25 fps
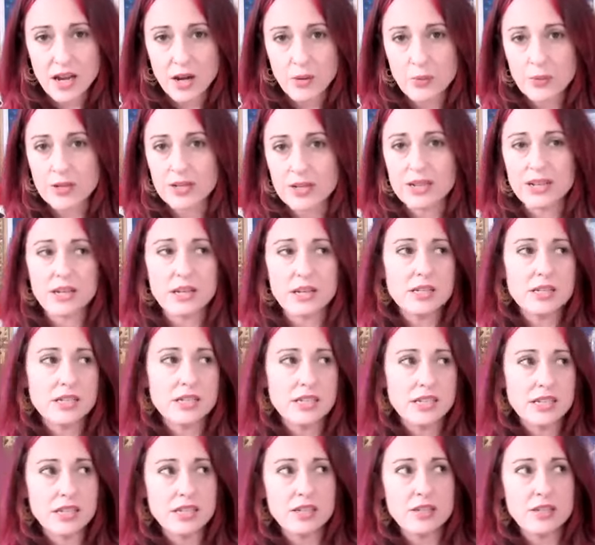Are we going to
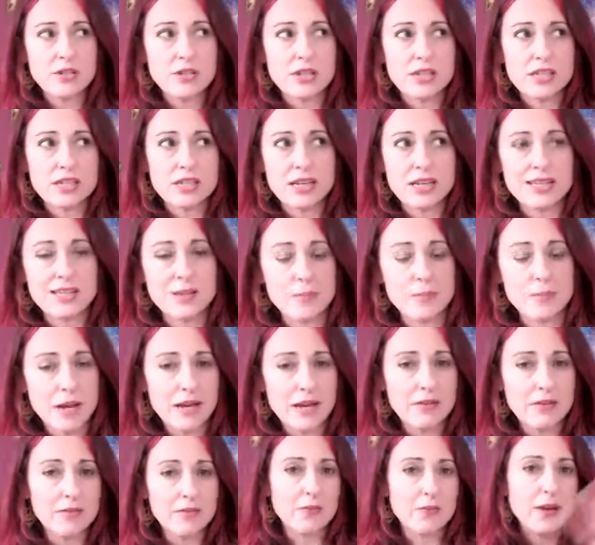continue to seek to
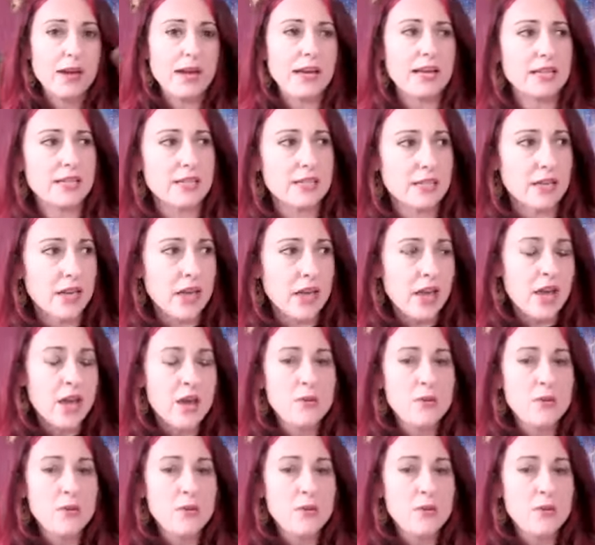manifest,